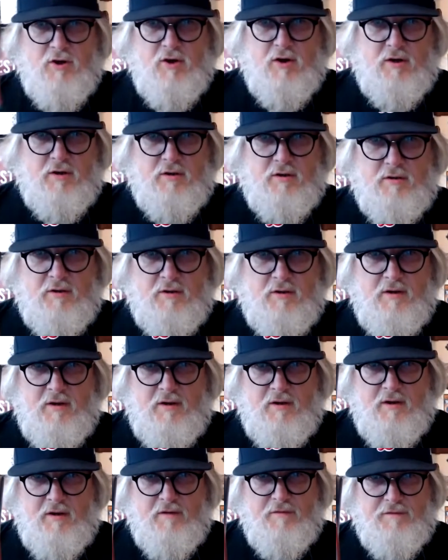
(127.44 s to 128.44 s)
are
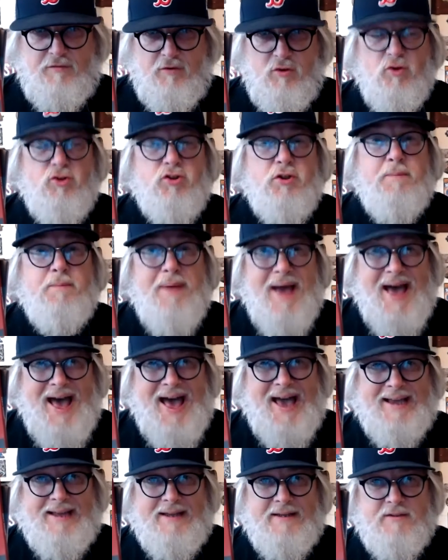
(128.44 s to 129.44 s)
infusion
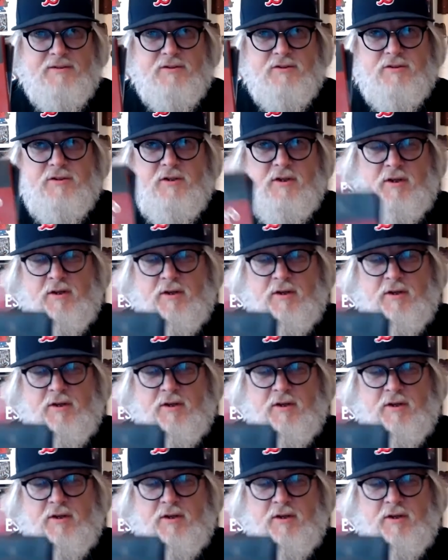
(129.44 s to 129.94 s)
packets.